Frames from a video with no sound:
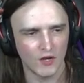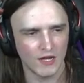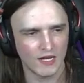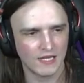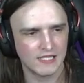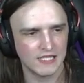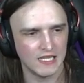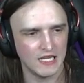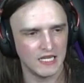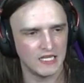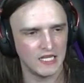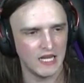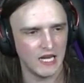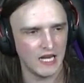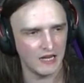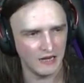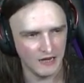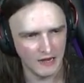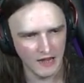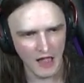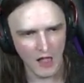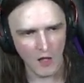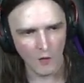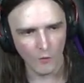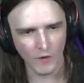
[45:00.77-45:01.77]
CD.
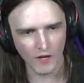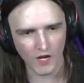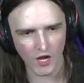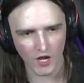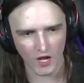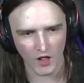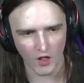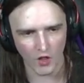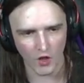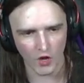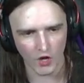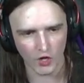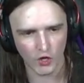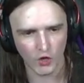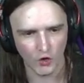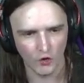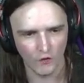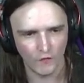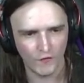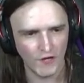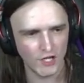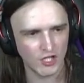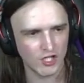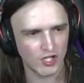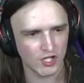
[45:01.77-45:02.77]
We got a lot of cool
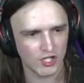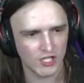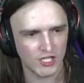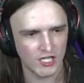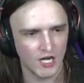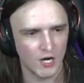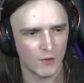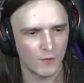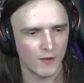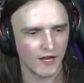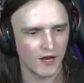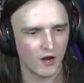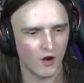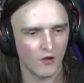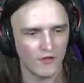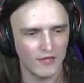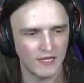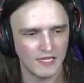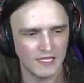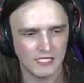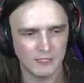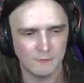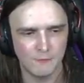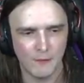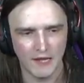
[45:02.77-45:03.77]
features here. We got the
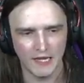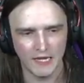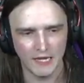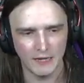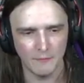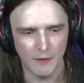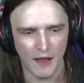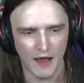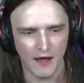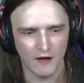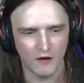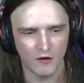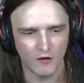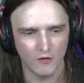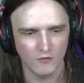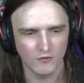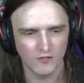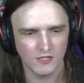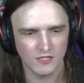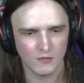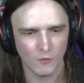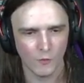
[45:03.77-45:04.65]
spinny barrels.